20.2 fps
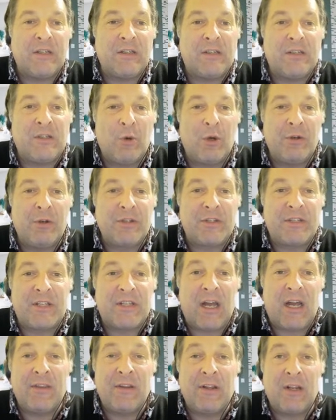to
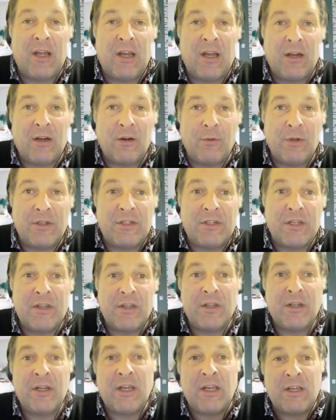understand a language
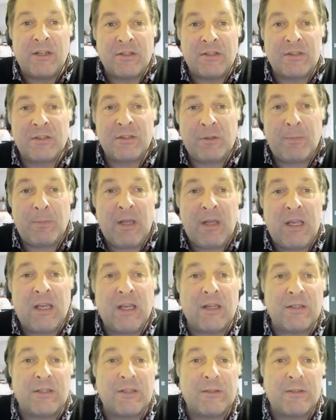than it is to speak it.